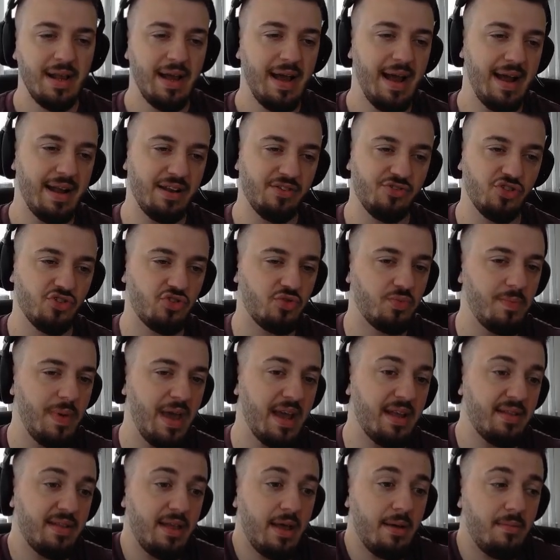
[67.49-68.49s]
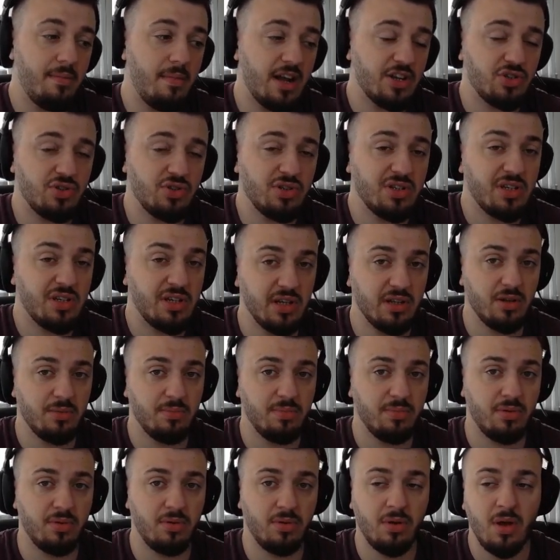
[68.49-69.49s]
and just make them actually
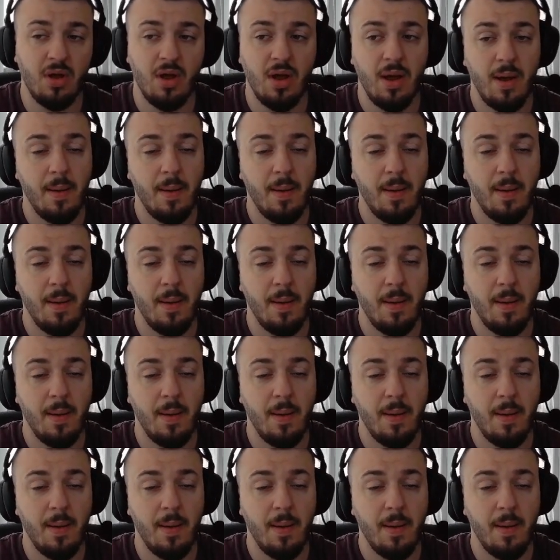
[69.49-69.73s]
killable,